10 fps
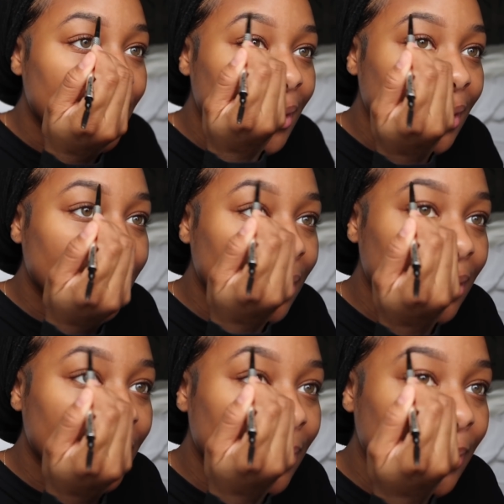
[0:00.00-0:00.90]
back to
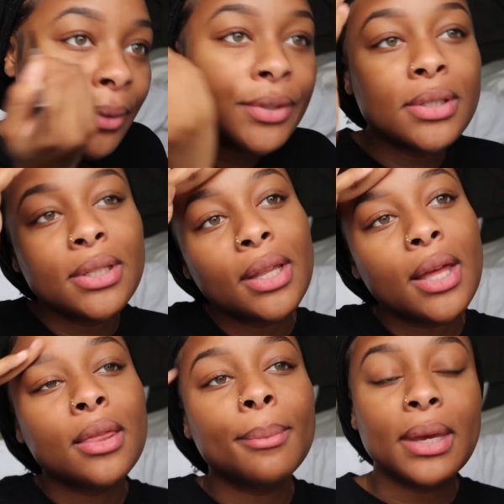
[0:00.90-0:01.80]
the store just to get
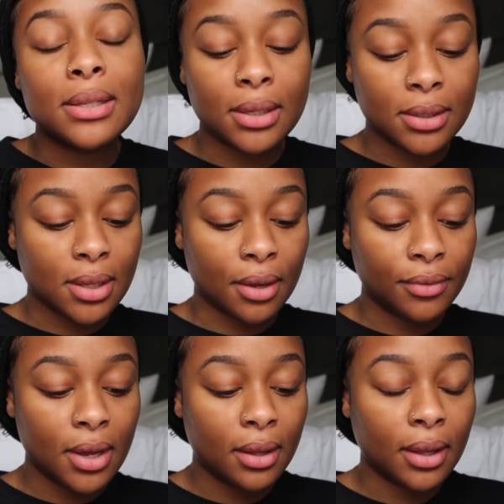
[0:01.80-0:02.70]
like the basic stuff,
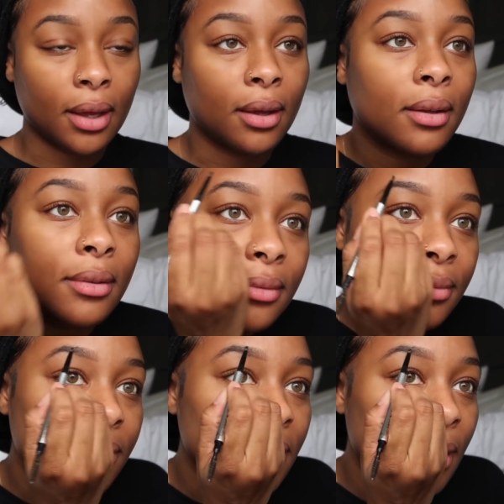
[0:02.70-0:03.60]
not like
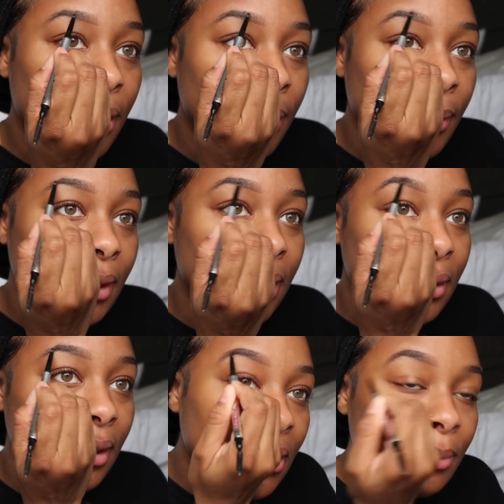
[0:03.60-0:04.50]
OD
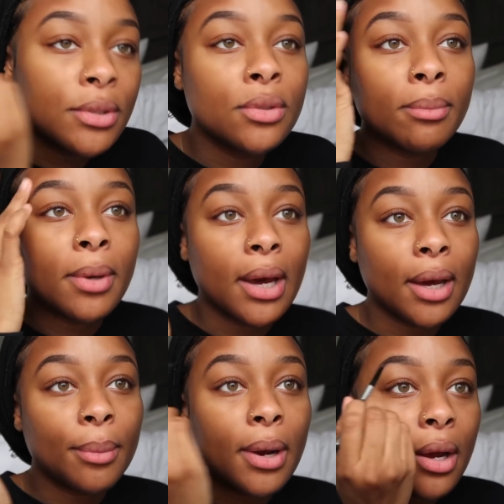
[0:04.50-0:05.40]
stuff. So I'm just doing my
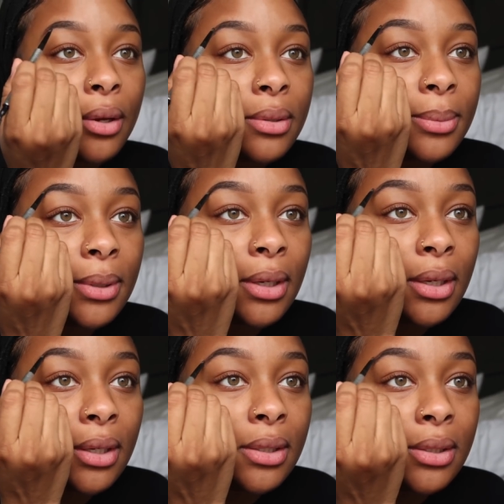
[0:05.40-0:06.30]
eyebrows
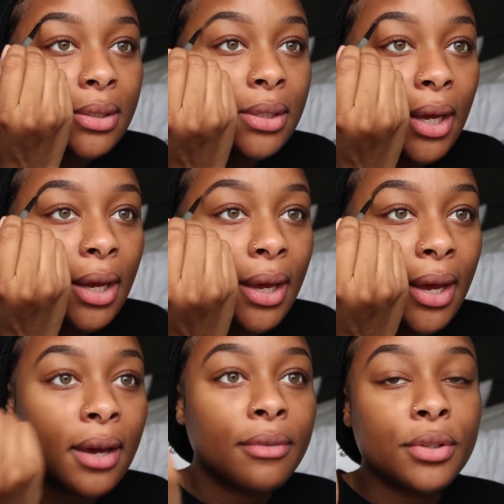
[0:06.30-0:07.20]
because I
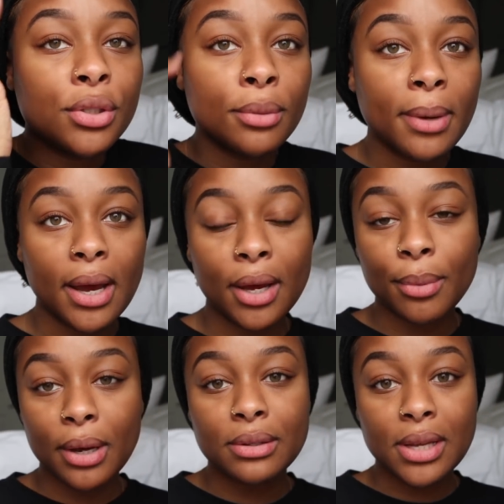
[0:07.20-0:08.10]
have to do my
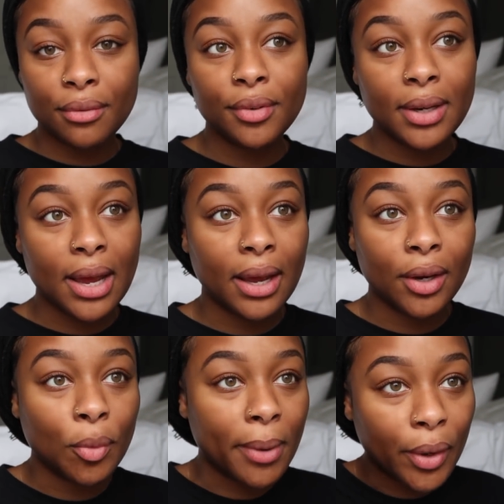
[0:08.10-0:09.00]
eyebrows every day,
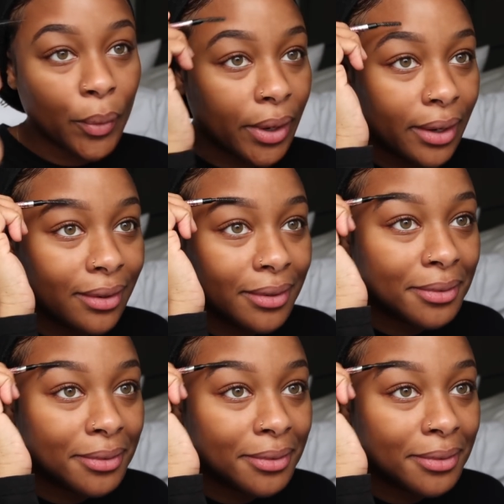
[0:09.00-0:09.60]
no matter what.